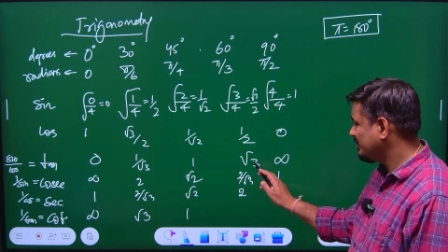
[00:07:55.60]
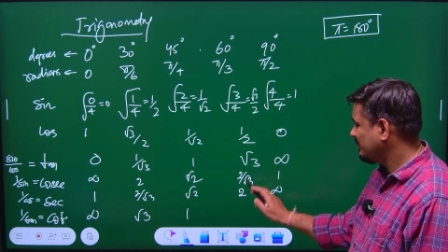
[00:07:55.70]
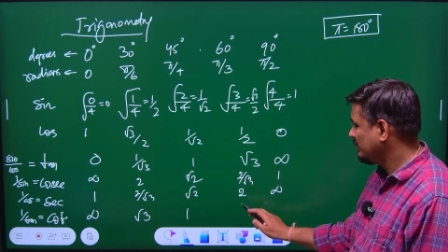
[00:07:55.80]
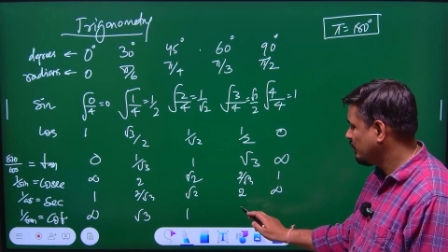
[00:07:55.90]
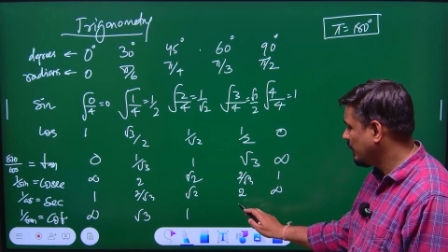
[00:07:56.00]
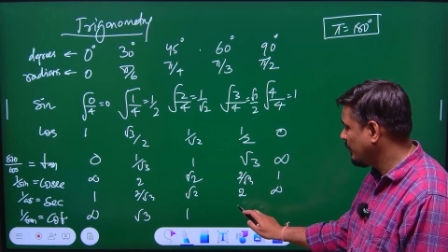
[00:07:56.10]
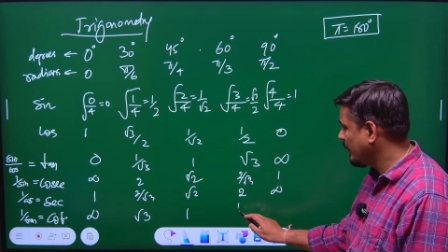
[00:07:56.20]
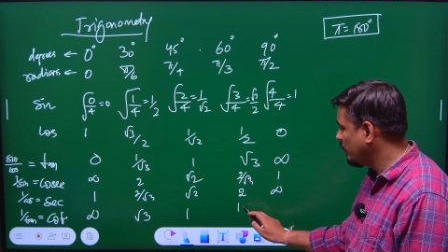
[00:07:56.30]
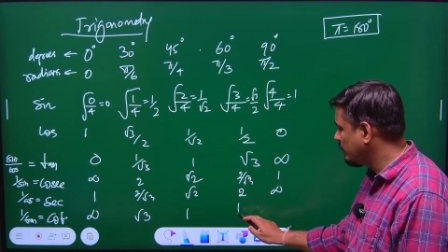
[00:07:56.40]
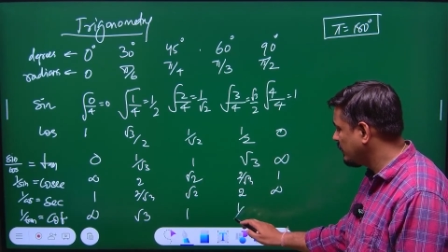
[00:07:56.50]
1 by
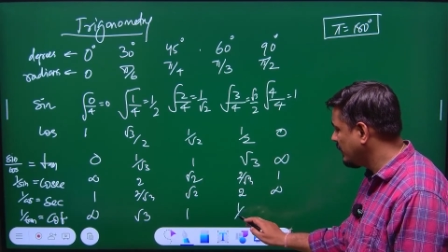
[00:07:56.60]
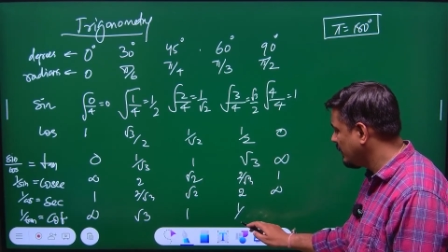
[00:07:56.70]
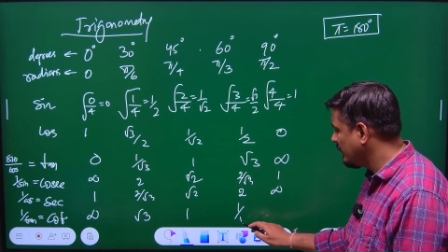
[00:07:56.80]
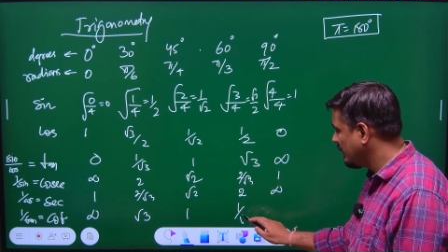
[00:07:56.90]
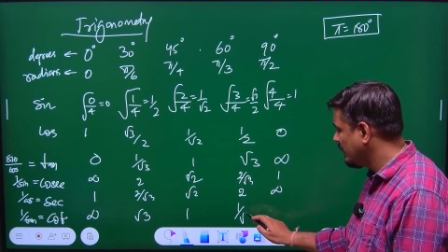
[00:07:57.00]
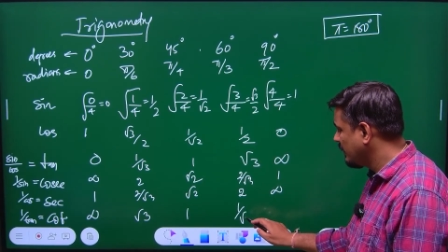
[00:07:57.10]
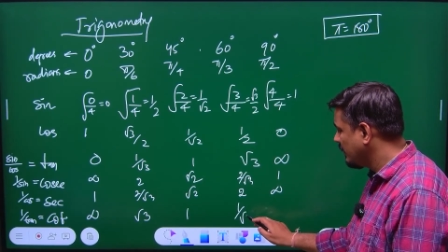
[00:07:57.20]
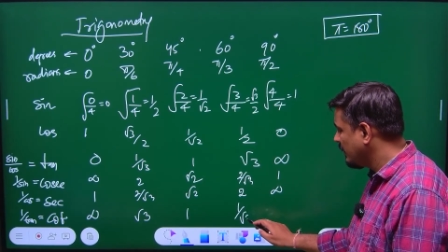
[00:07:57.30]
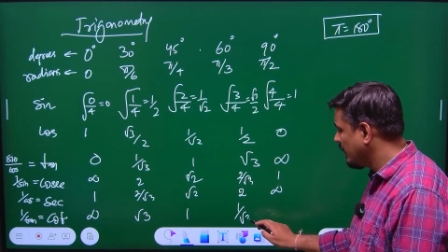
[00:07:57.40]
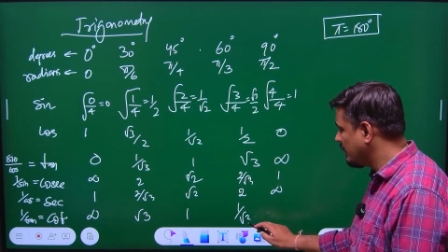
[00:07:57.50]
root 3.
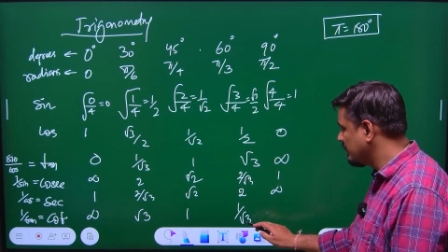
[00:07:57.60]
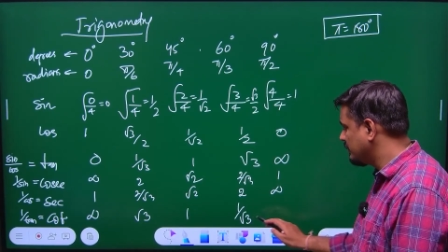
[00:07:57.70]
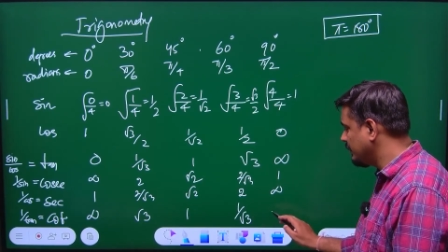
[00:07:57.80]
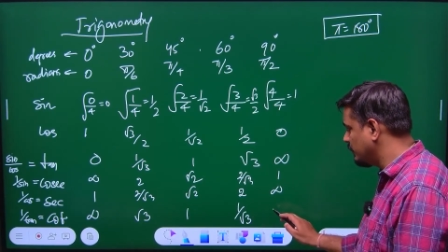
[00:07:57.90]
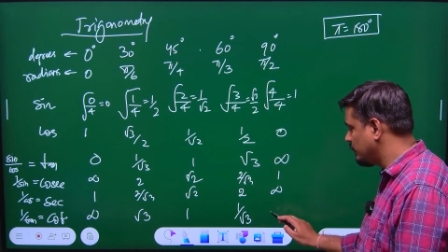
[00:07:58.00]
And this is 0.